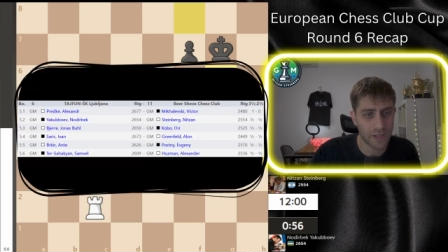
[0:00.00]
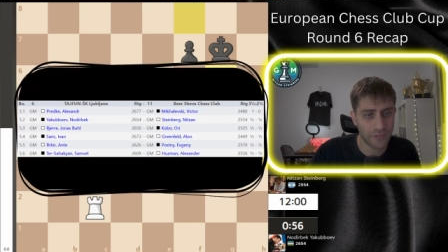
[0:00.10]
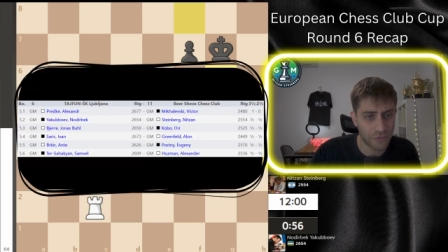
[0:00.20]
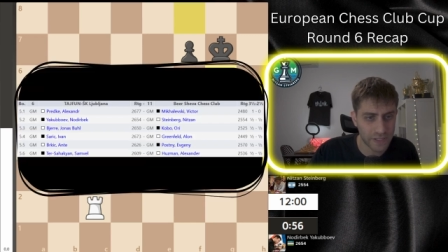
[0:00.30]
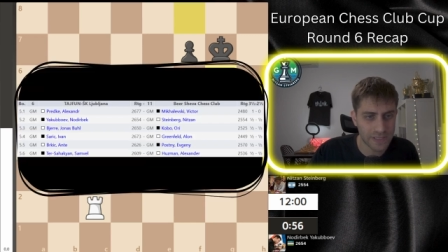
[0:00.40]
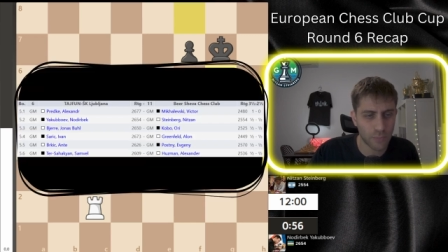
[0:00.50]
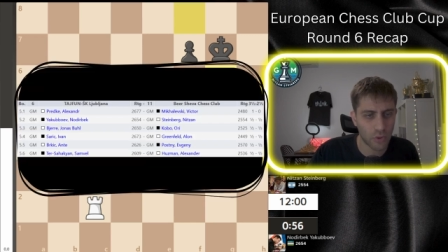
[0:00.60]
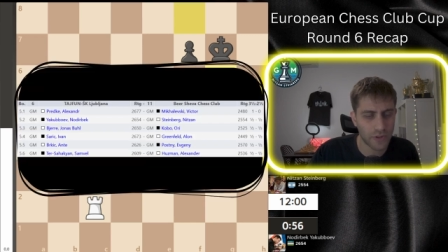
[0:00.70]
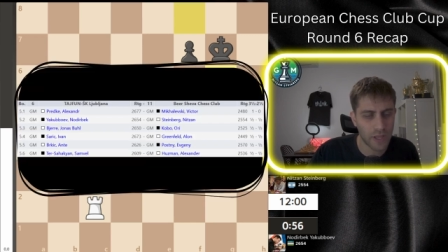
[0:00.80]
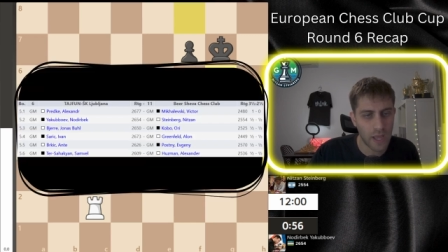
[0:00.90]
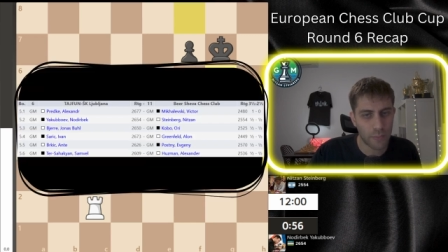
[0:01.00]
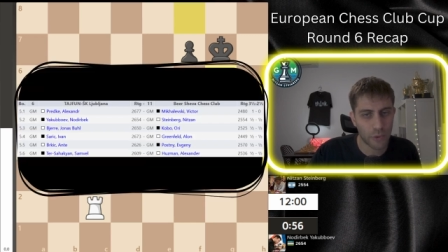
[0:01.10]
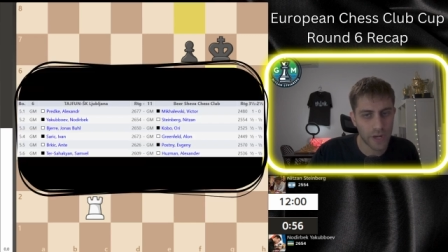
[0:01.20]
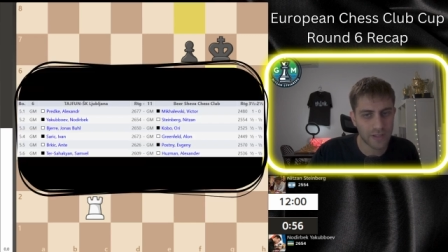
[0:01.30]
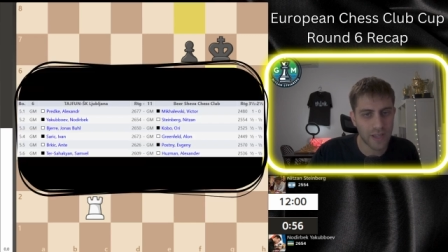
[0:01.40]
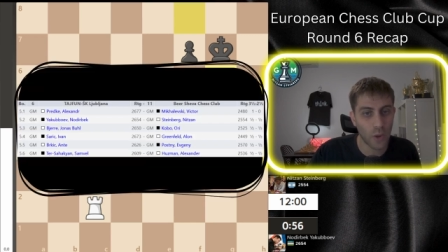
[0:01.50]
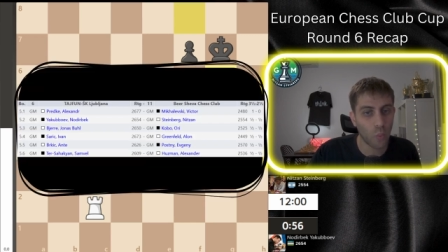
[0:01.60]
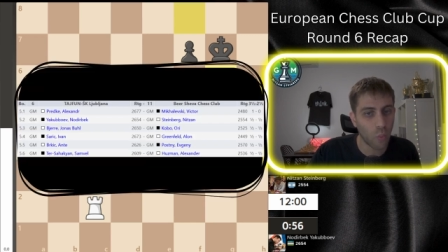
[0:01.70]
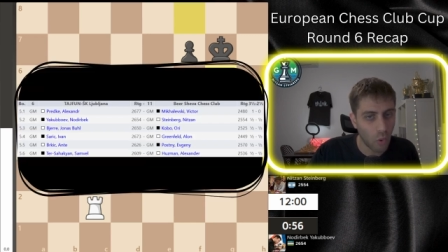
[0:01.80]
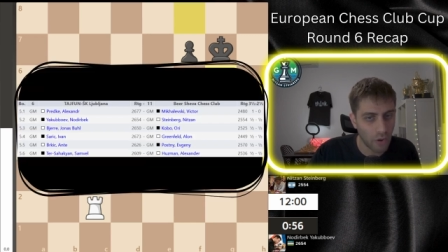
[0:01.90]
in the first board, Pretke
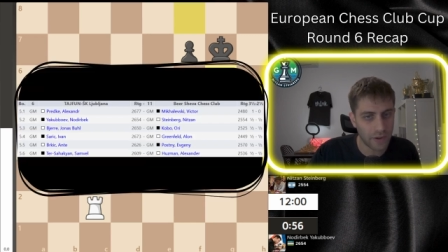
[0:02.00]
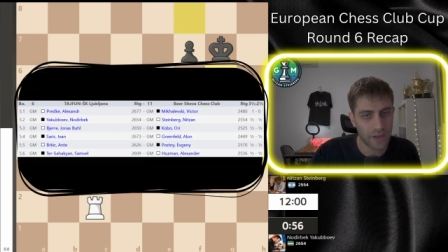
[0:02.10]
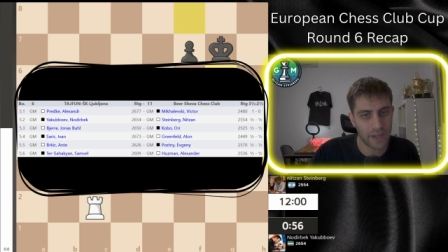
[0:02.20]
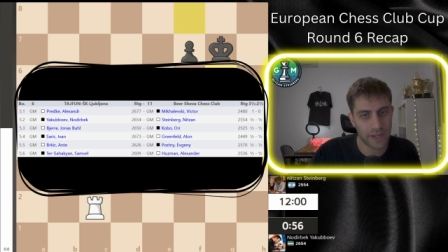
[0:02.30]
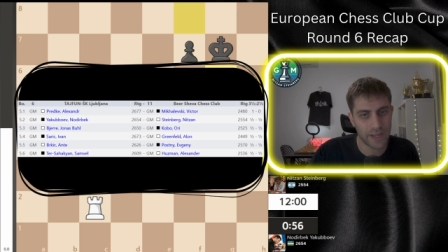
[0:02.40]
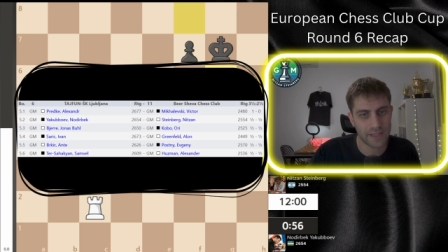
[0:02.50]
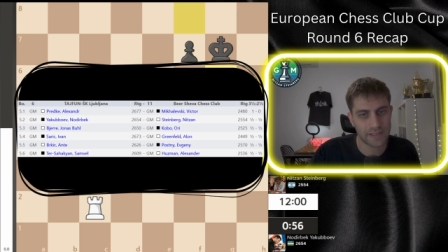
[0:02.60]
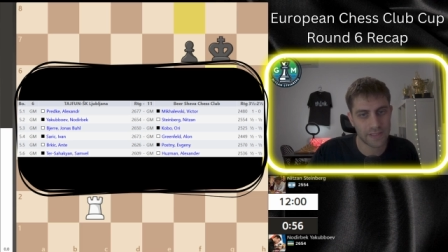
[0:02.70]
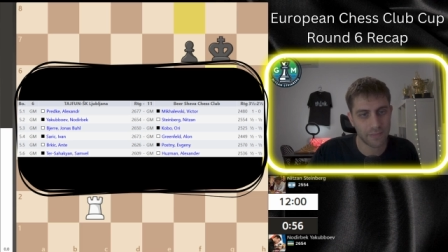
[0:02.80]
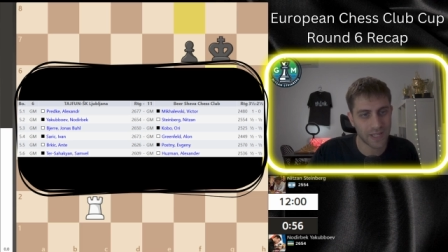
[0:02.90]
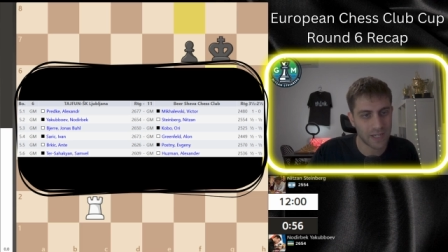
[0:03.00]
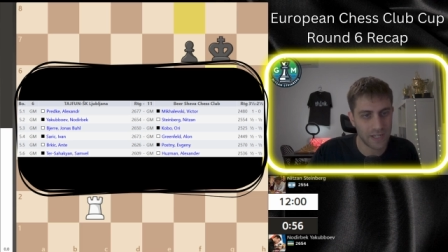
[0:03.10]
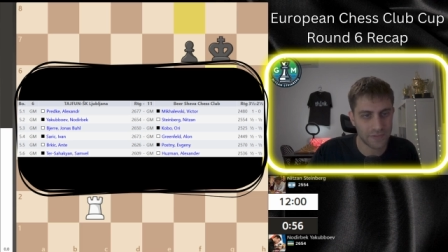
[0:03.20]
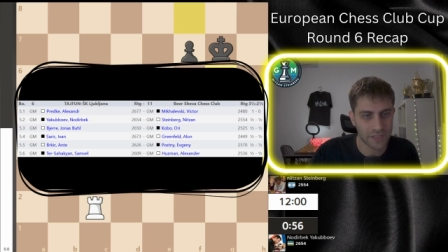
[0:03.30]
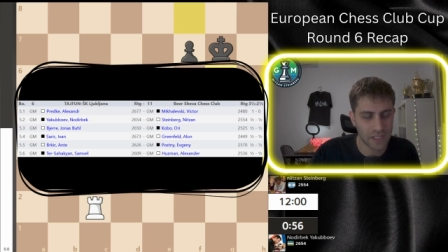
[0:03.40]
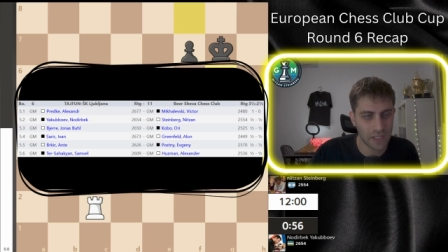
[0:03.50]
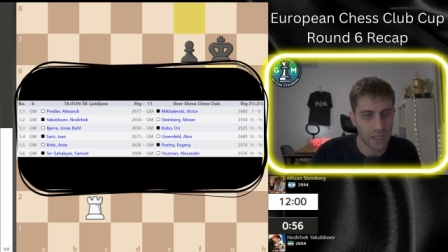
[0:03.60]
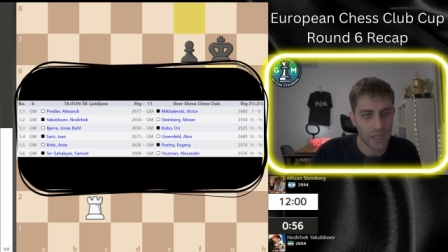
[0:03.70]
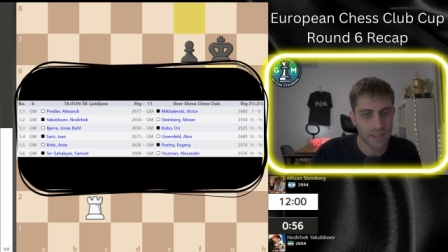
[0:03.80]
won against Mikhalevski.